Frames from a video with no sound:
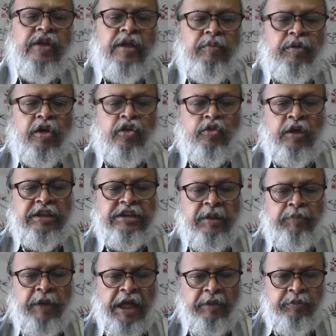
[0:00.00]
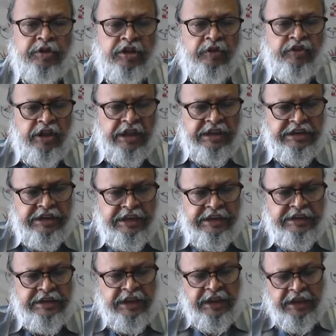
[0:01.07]
because once the black bishops are
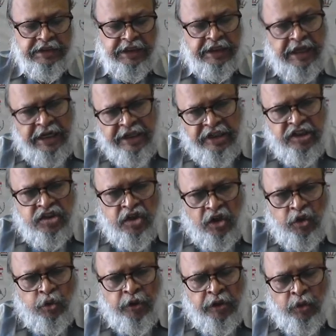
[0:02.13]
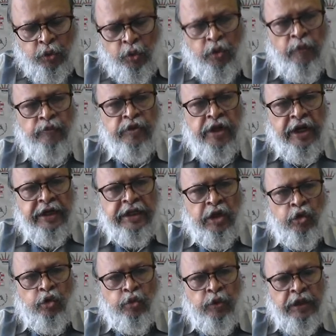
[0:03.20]
exchanged, the knight is not doing good and the
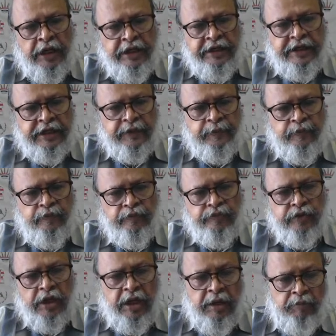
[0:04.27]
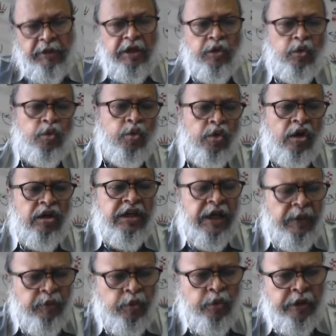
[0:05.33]
rook will enter. But you do not
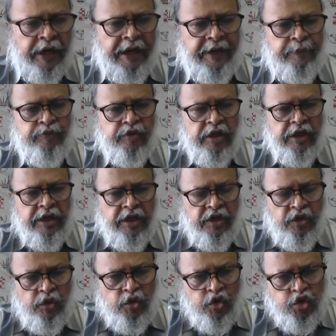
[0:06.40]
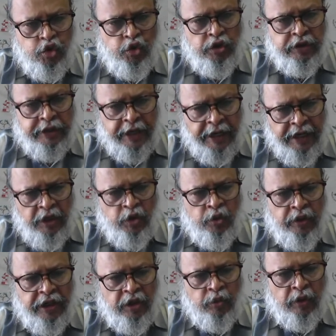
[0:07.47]
have to try. You should try to
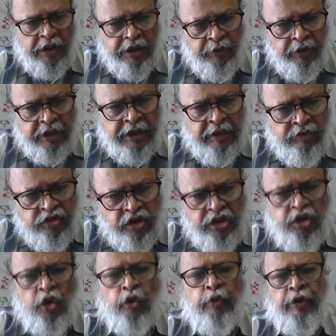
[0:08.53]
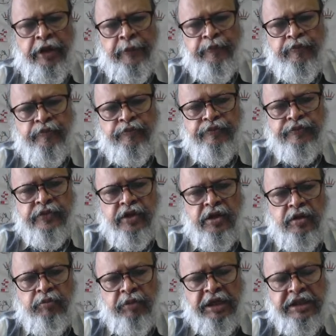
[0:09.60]
get whatever comes on your way.
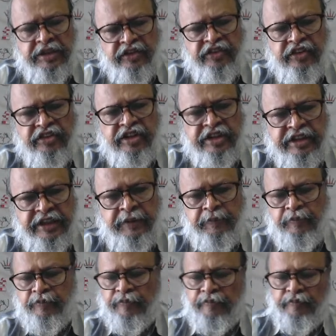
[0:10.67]
But this is a theme.